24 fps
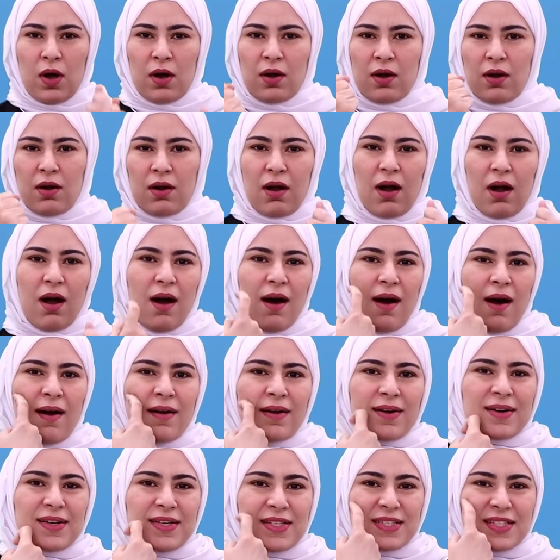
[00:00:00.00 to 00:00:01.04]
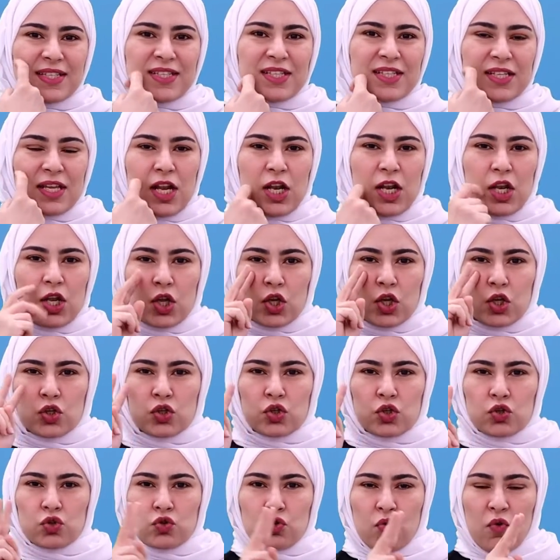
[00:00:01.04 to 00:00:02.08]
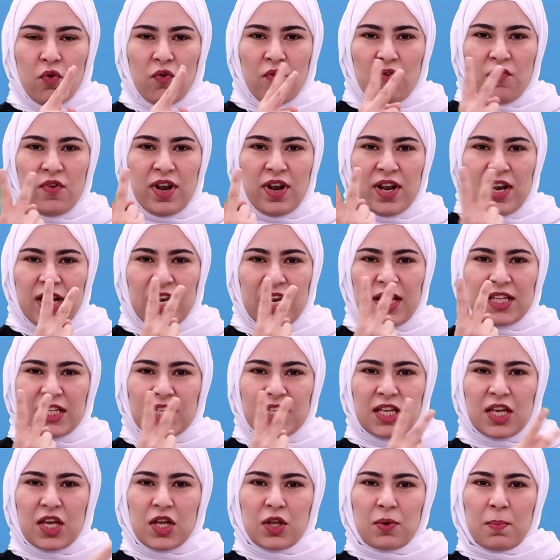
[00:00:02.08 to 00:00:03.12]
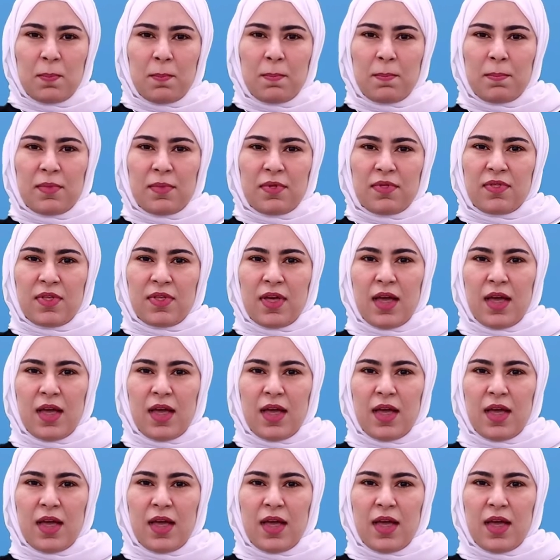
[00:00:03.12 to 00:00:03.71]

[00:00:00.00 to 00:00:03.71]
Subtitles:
I highlighted two words in yellow.